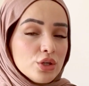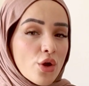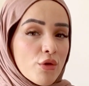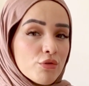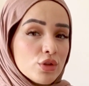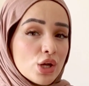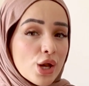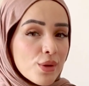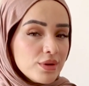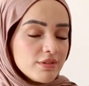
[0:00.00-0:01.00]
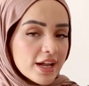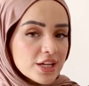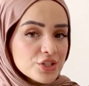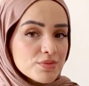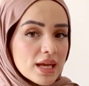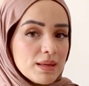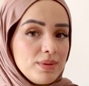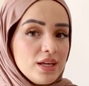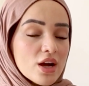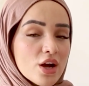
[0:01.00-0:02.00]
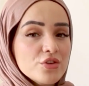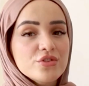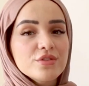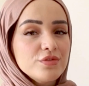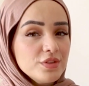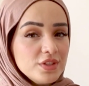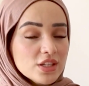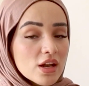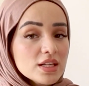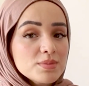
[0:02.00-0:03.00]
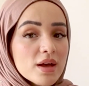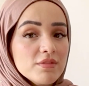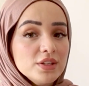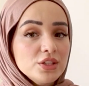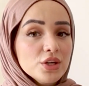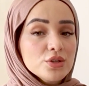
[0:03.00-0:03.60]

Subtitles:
go for the lower range, maybe $150 per video,